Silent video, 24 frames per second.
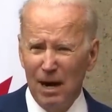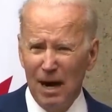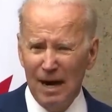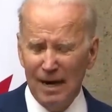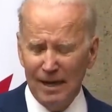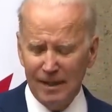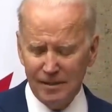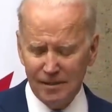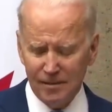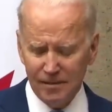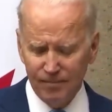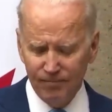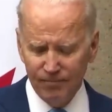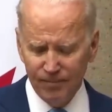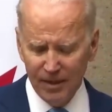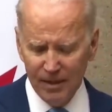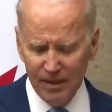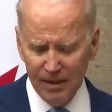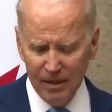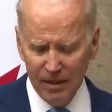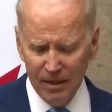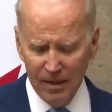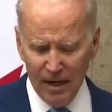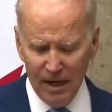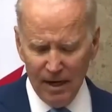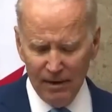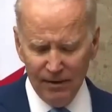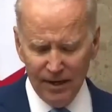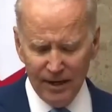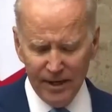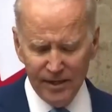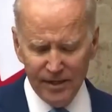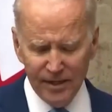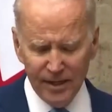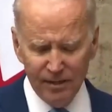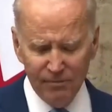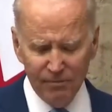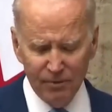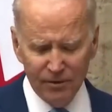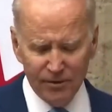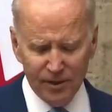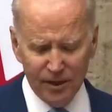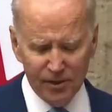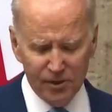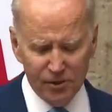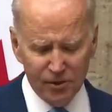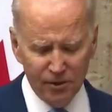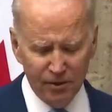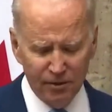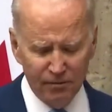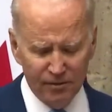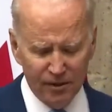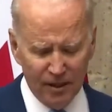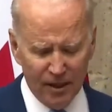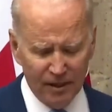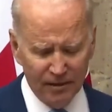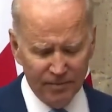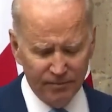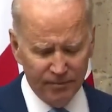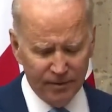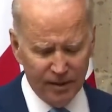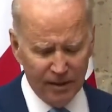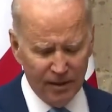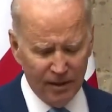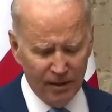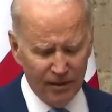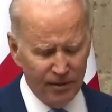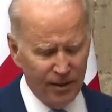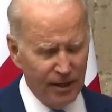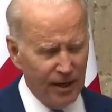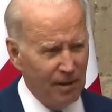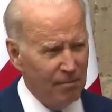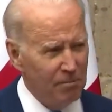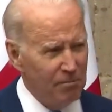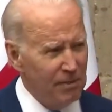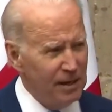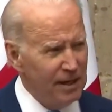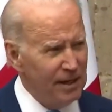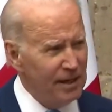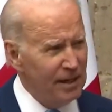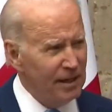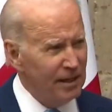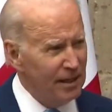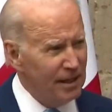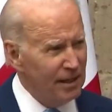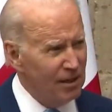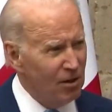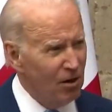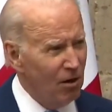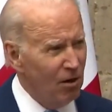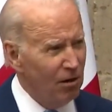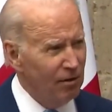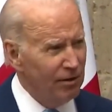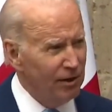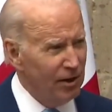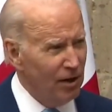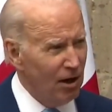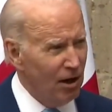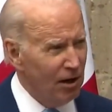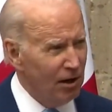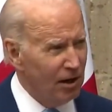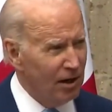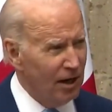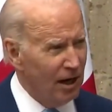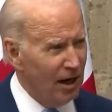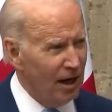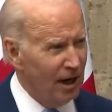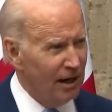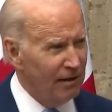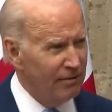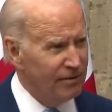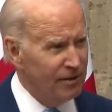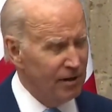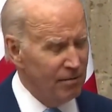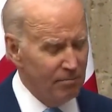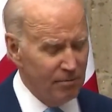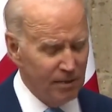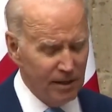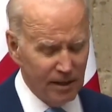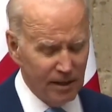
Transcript: box, and they did what they should have done. They immediately called the archives,